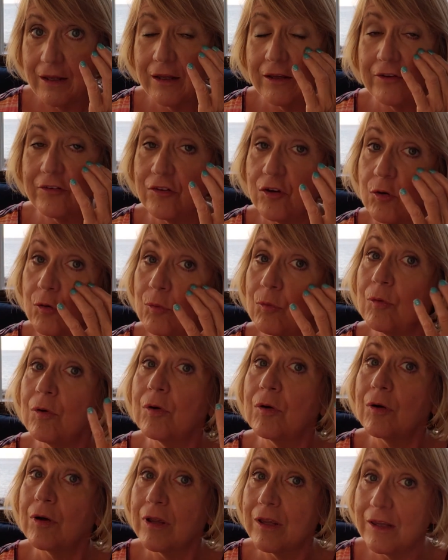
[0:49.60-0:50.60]
So,
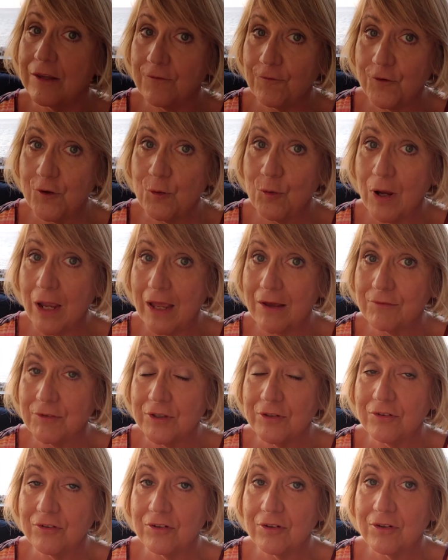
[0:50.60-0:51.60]
if you
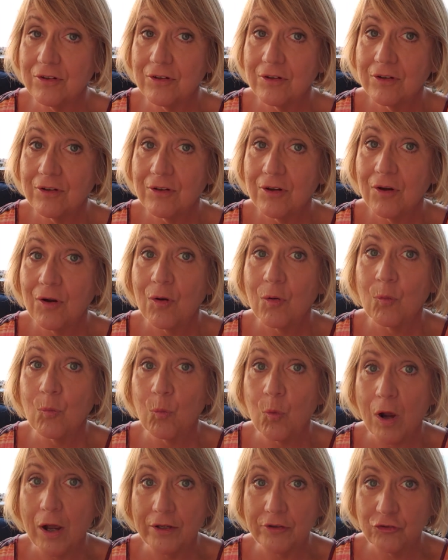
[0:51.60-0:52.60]
haven't
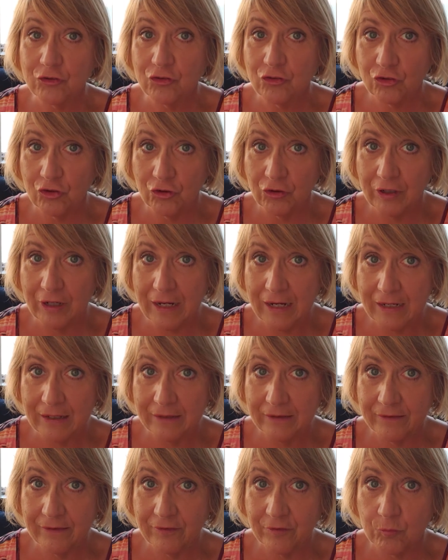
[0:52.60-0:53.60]
washed your
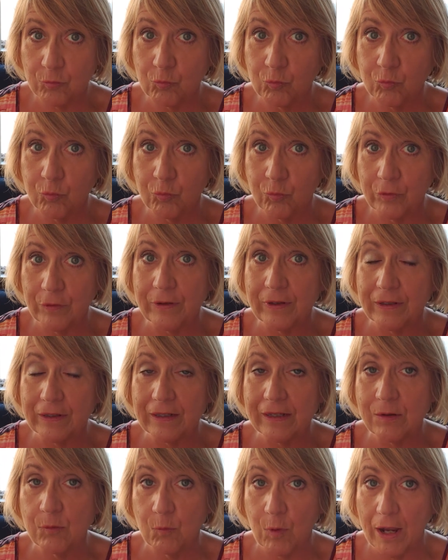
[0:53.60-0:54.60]
hands
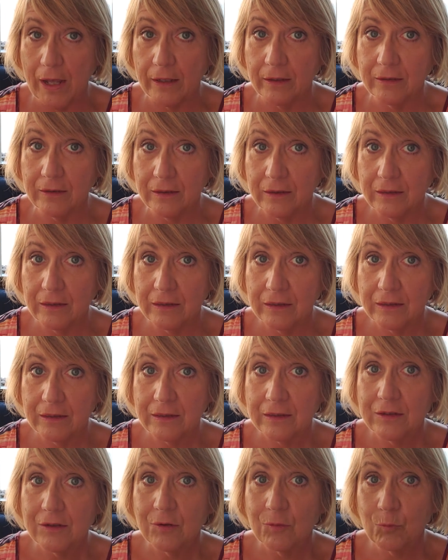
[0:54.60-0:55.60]
really well
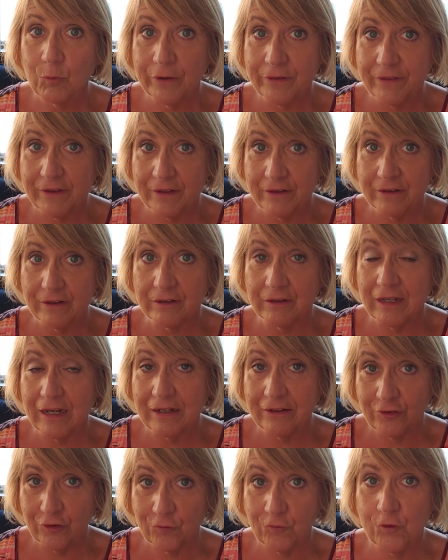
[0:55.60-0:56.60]
within the
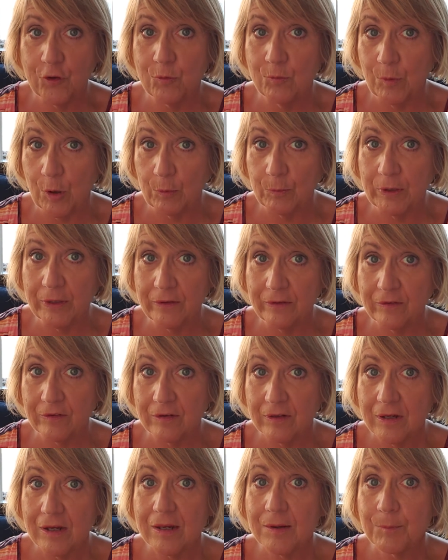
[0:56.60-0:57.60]
last few moments,
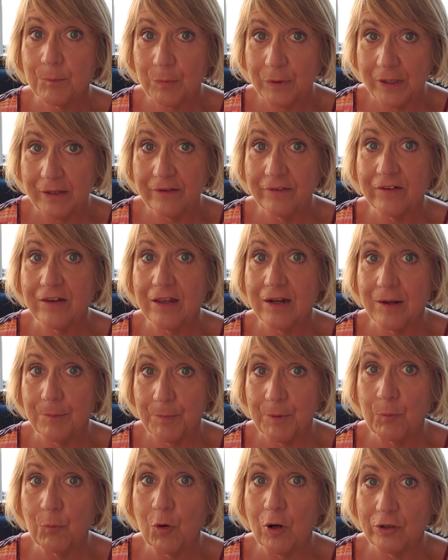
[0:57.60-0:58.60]
please get up
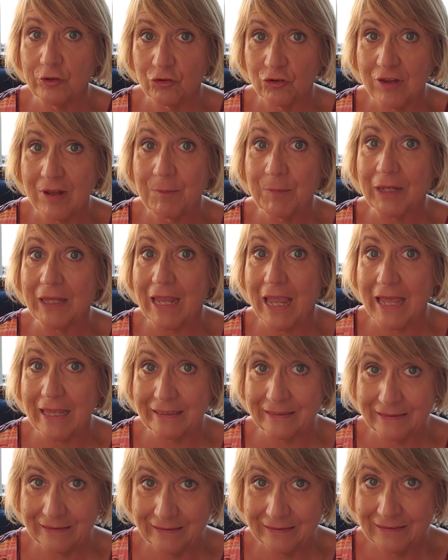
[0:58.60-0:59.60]
and wash them
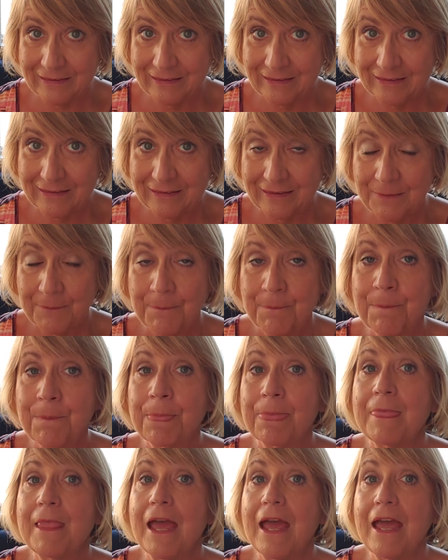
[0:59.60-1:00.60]
again.
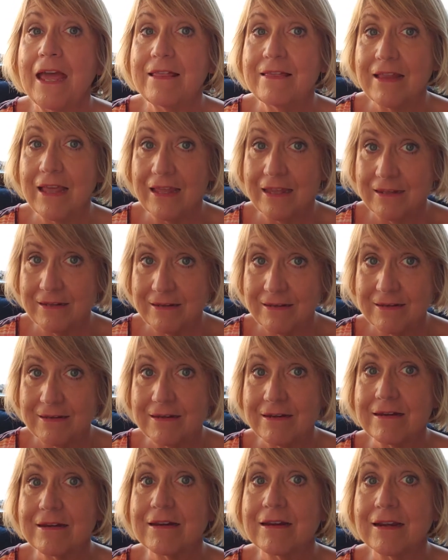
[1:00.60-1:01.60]
And then
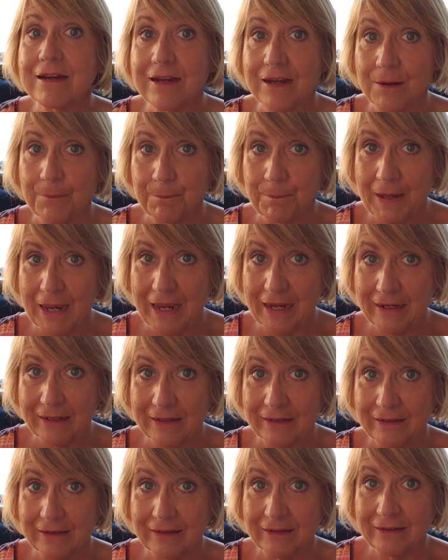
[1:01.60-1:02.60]
come back
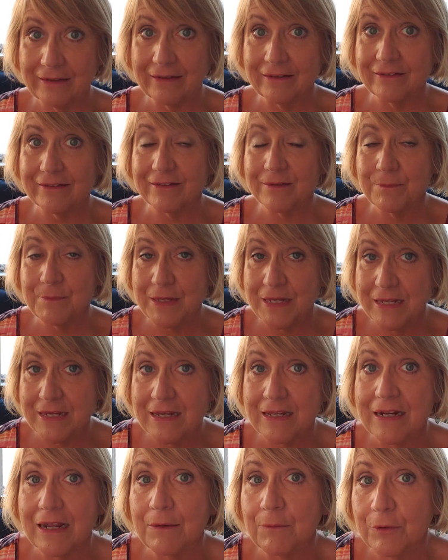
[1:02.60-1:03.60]
to me
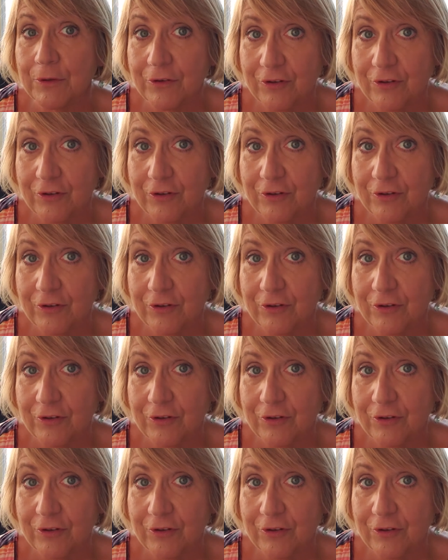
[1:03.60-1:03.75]
and I will